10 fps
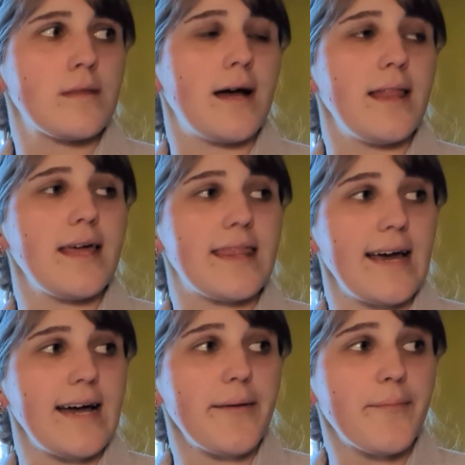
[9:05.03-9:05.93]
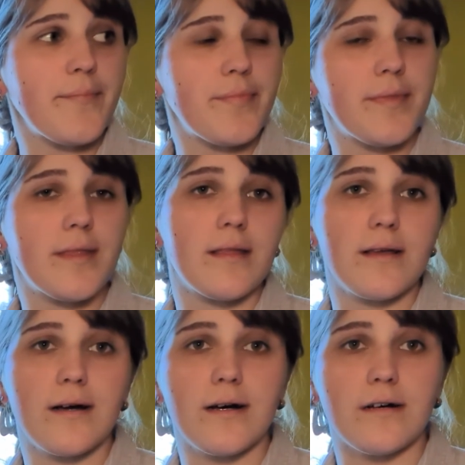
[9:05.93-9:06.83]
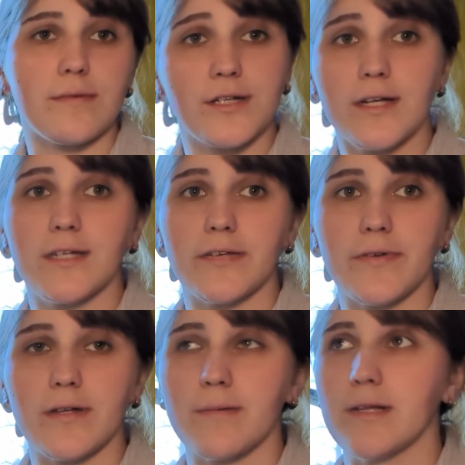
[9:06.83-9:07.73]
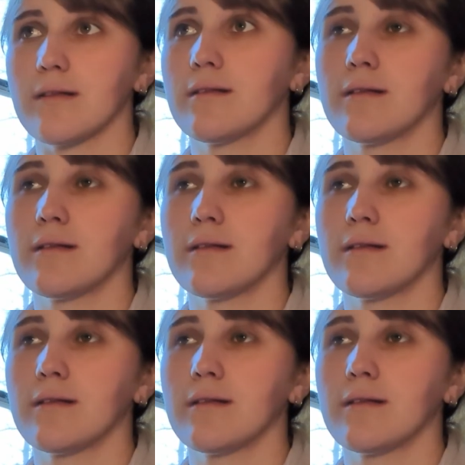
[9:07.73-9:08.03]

I like that. It changes the feel of it.